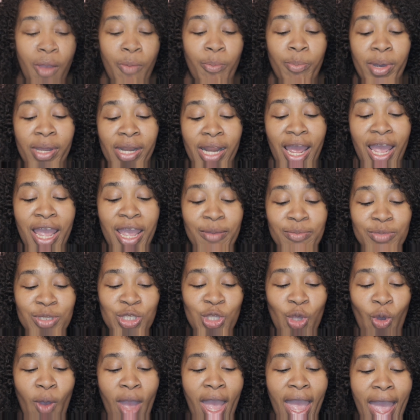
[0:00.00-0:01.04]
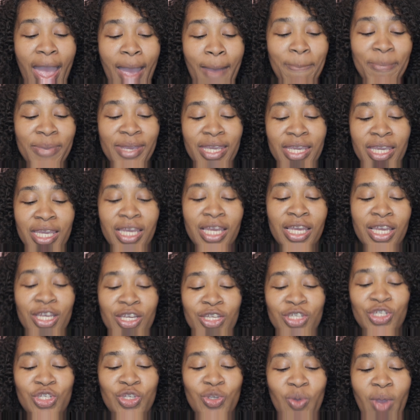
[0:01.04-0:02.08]
but I am so happy
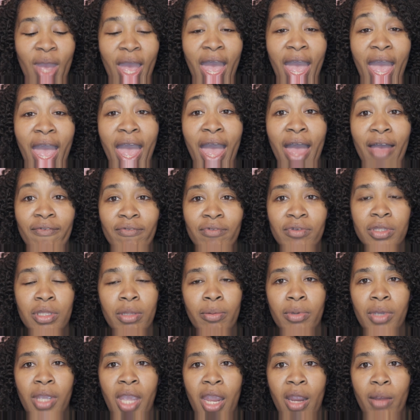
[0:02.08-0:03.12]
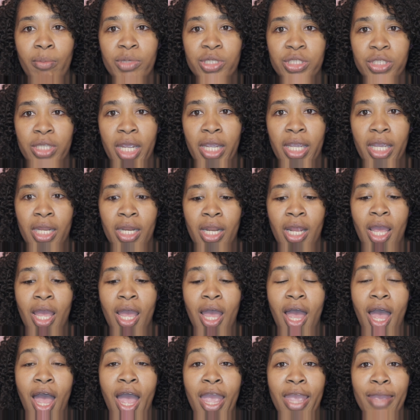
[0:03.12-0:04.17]
to have the camera shaking
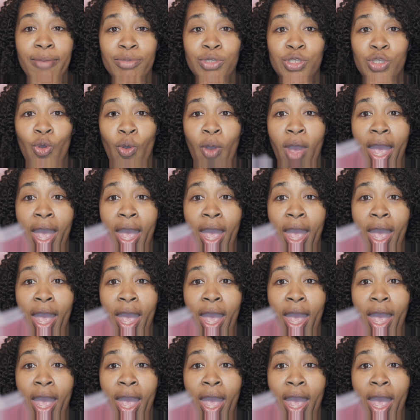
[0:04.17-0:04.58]
I am so